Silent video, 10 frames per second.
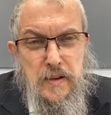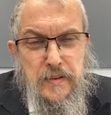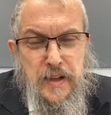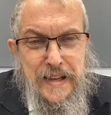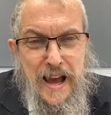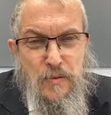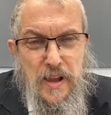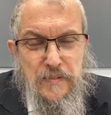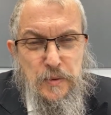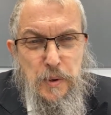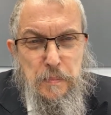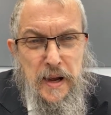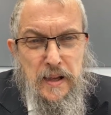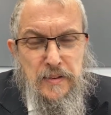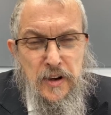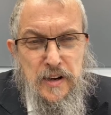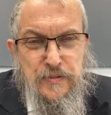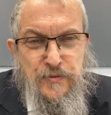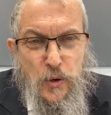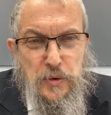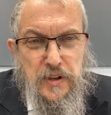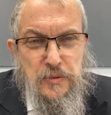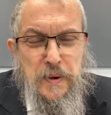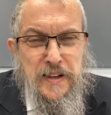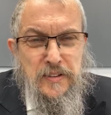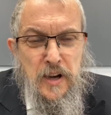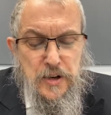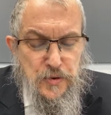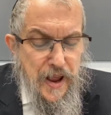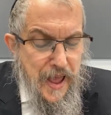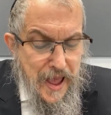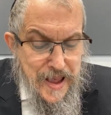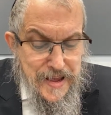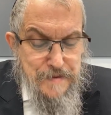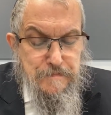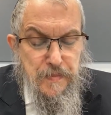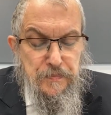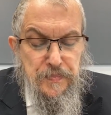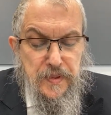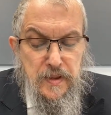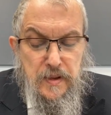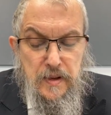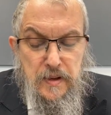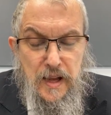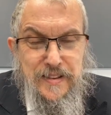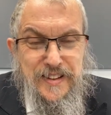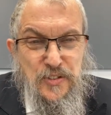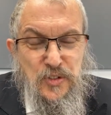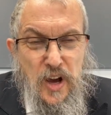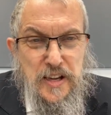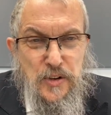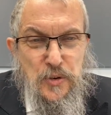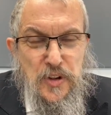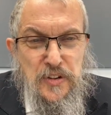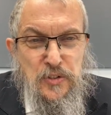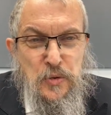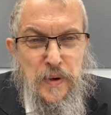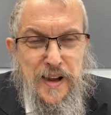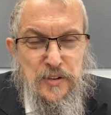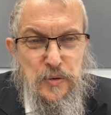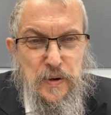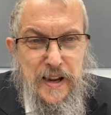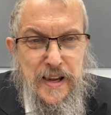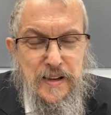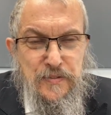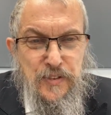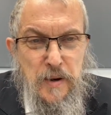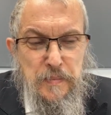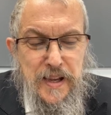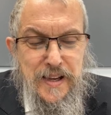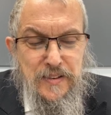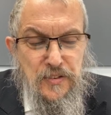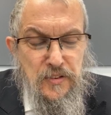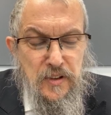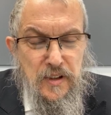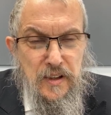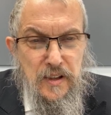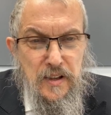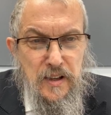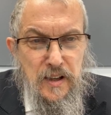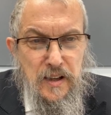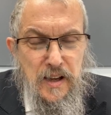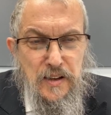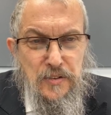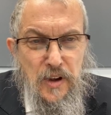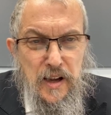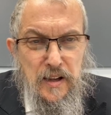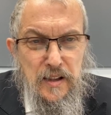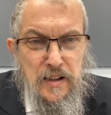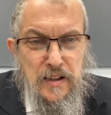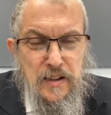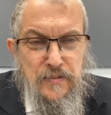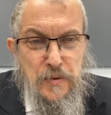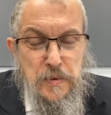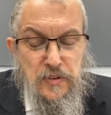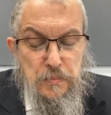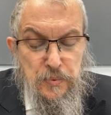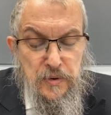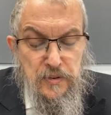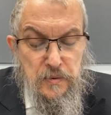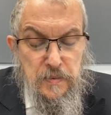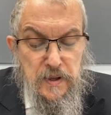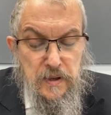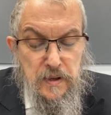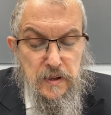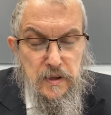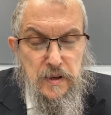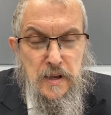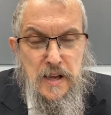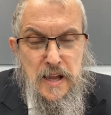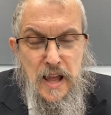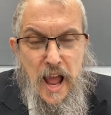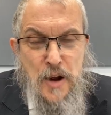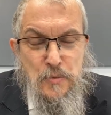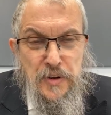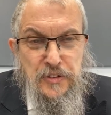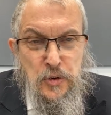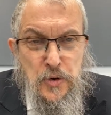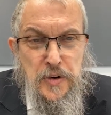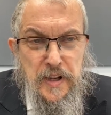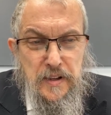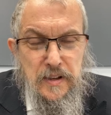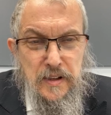That now I have to put my entire focus, my entire aim and desire is to extricate it from its exile, from its imprisonment, and return it